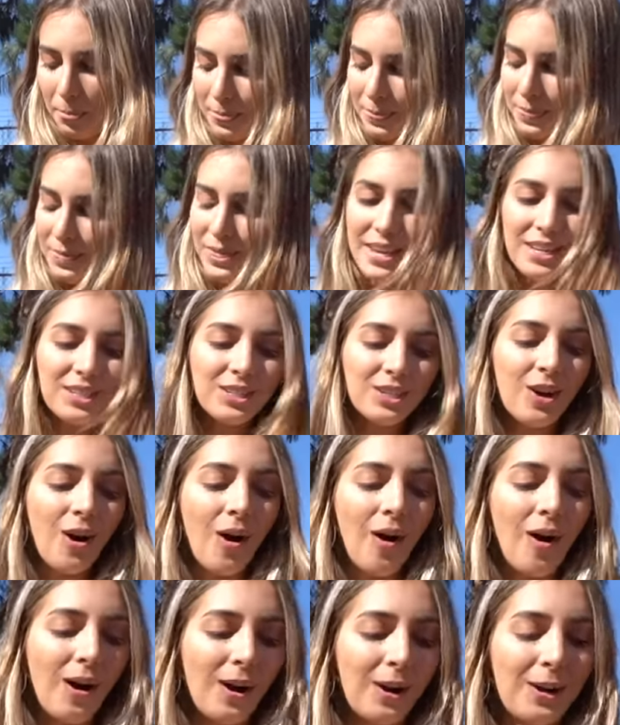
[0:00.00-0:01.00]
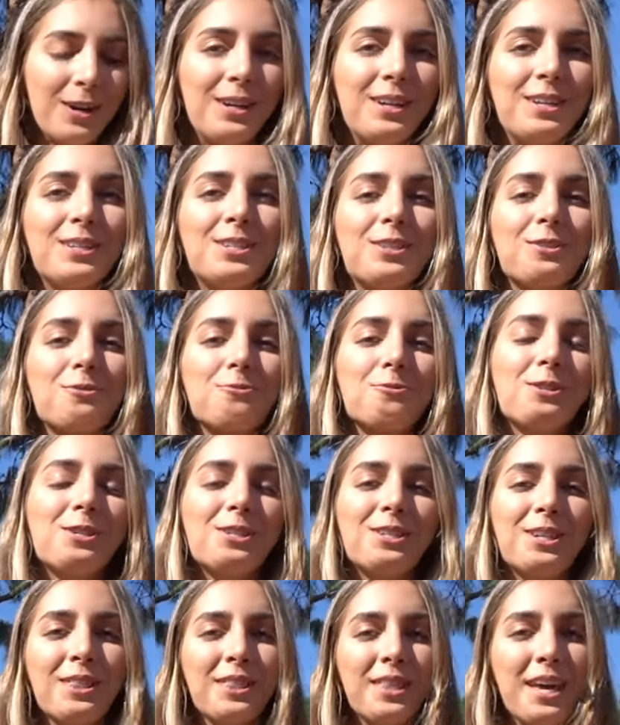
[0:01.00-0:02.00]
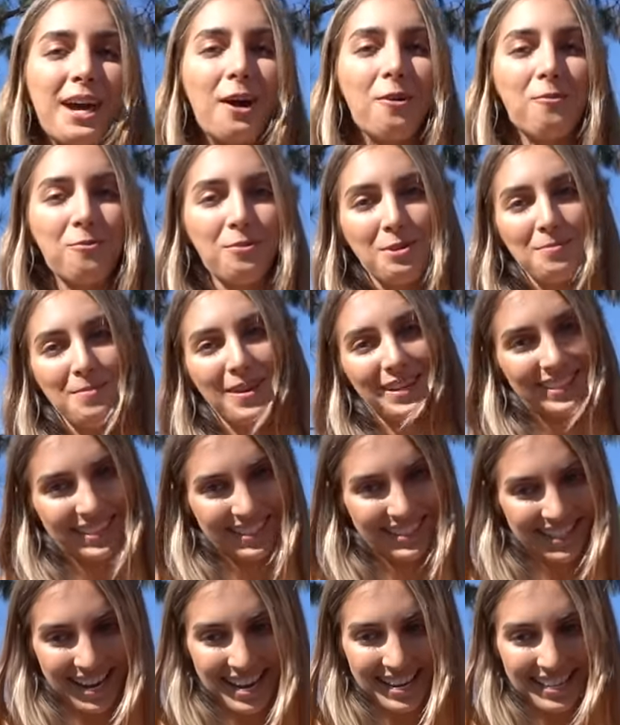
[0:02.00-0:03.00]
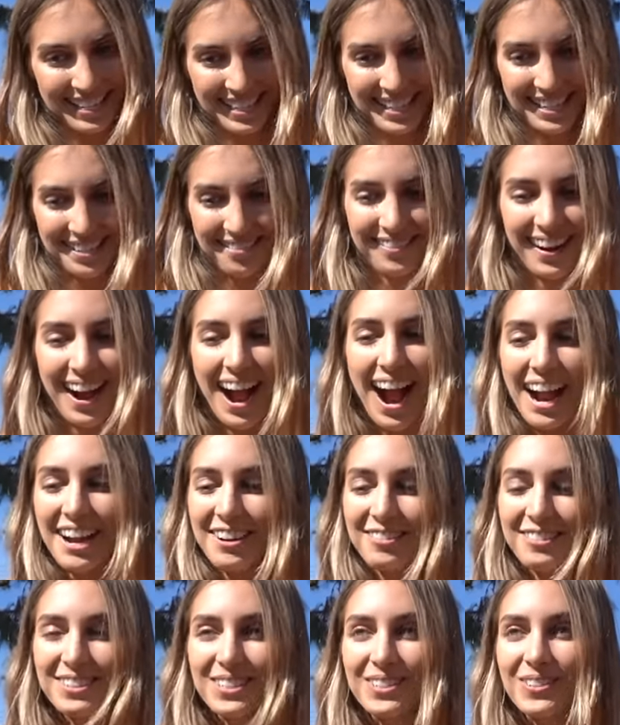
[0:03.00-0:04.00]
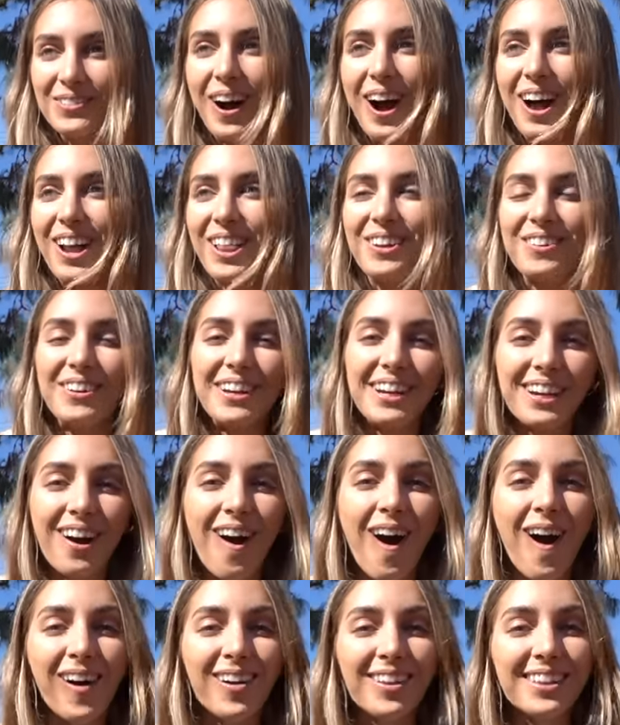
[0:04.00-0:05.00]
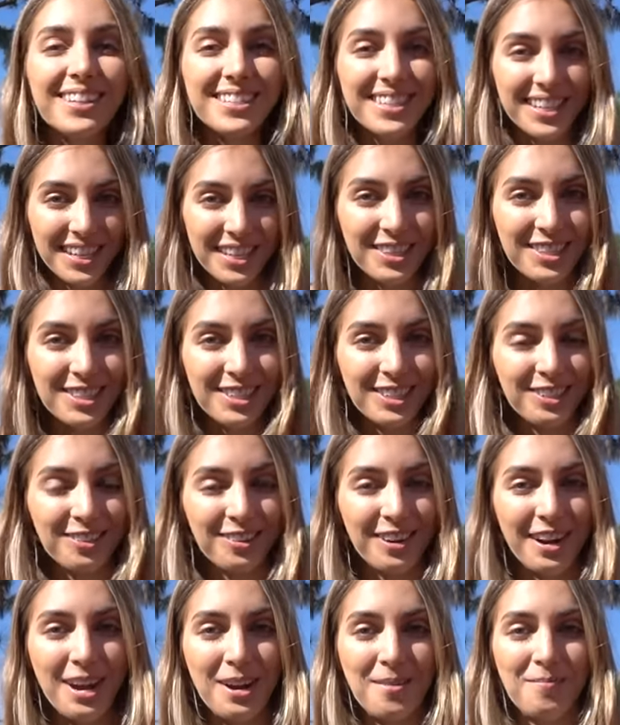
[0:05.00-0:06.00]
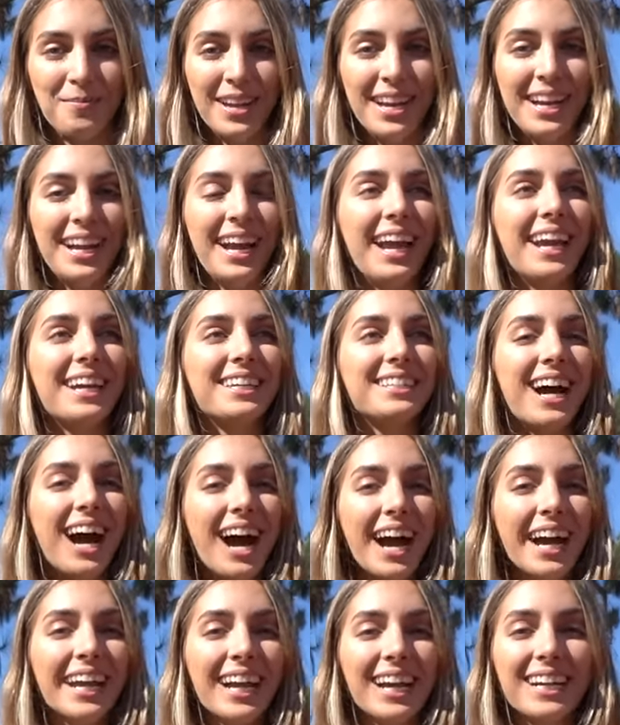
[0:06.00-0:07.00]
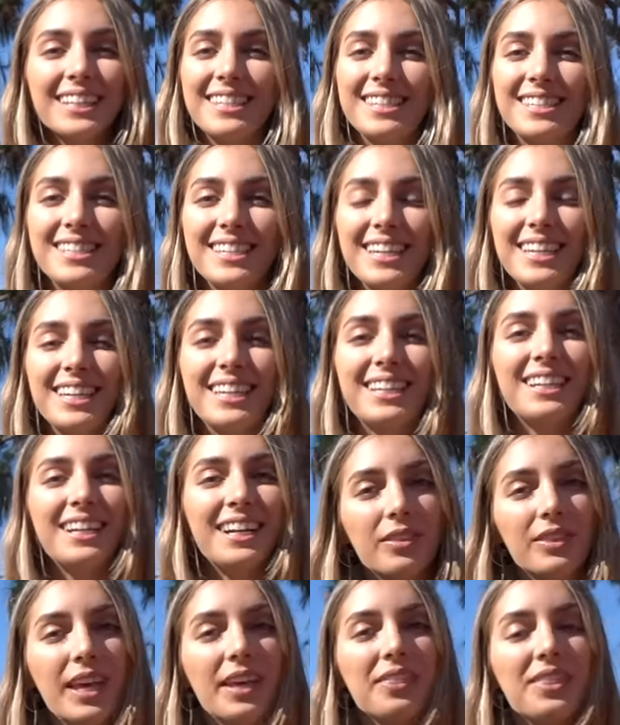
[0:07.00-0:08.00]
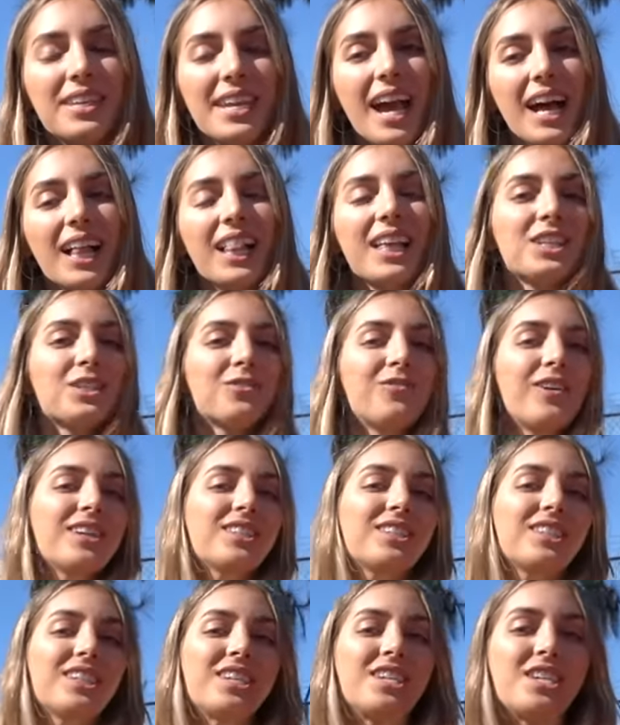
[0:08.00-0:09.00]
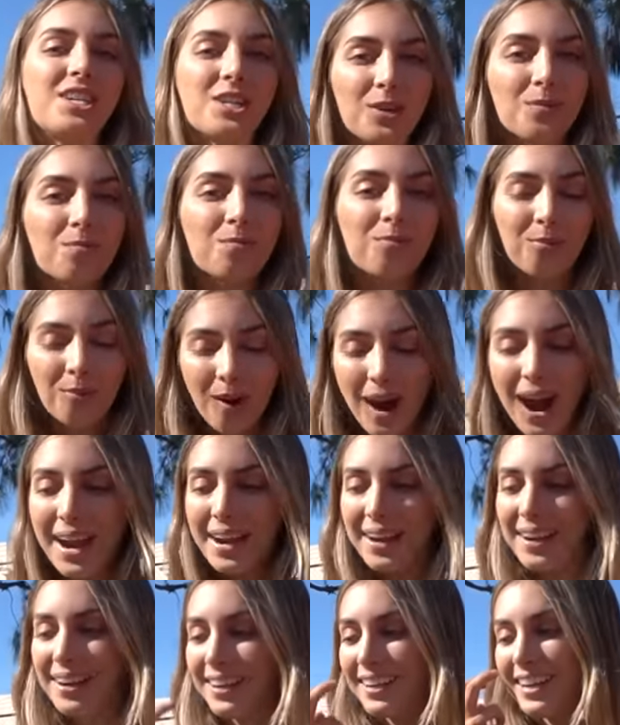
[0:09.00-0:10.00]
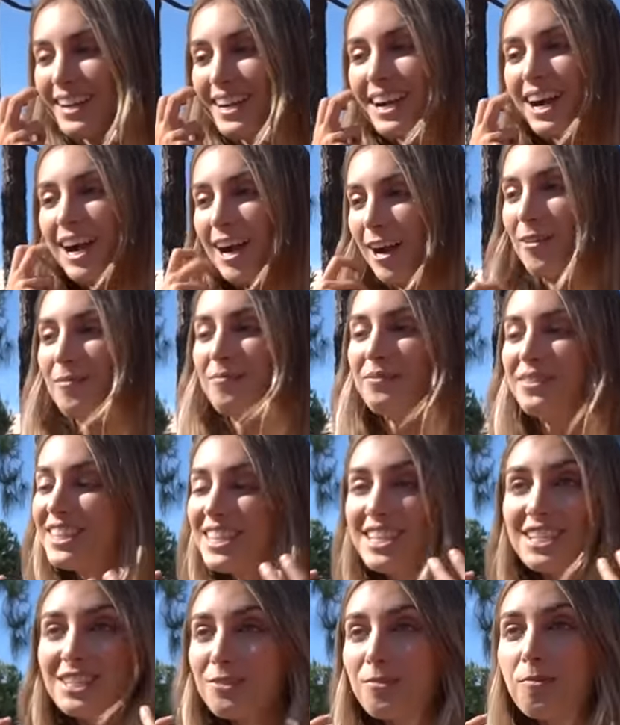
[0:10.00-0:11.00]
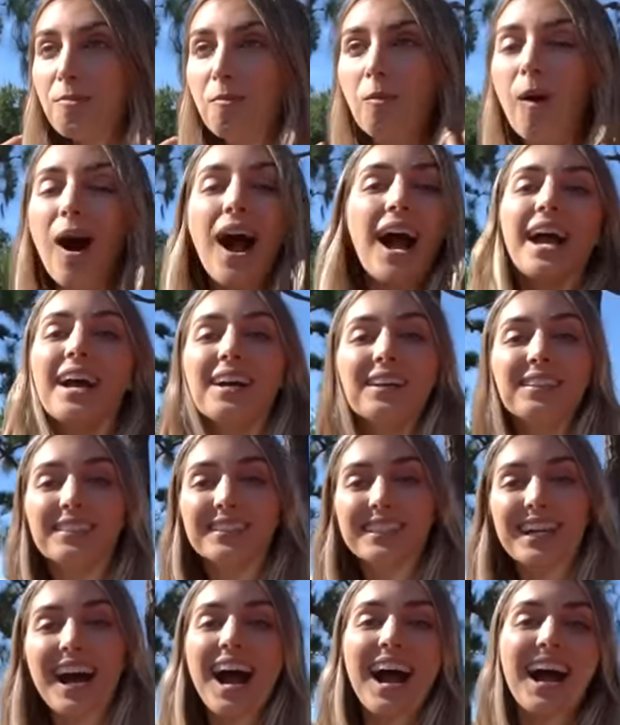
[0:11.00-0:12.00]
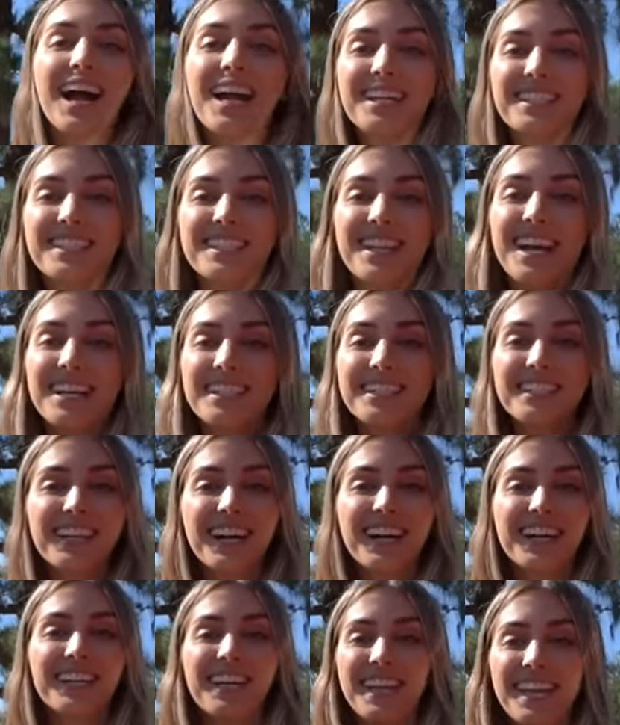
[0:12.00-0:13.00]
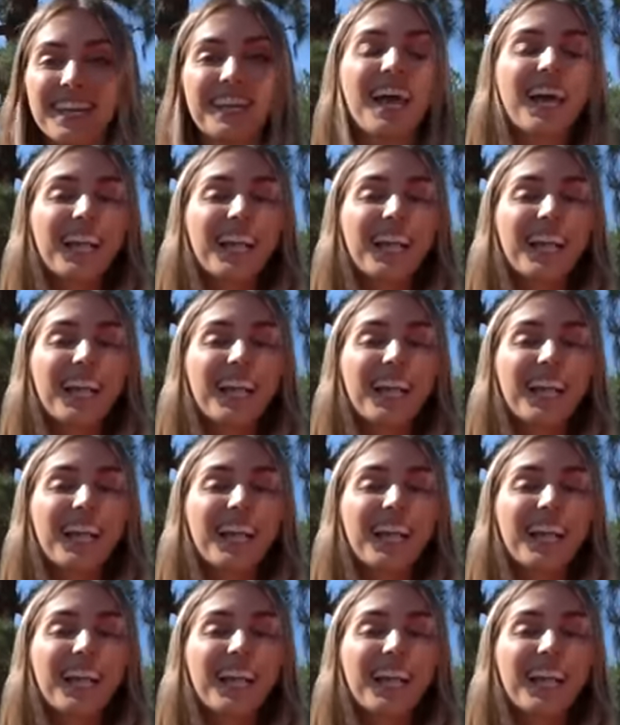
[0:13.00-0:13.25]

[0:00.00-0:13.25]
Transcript: This car is the reason that we met Sandy. I was following Holley's Instagram, and I had seen that the LS Fest a year prior, these wild guys had done an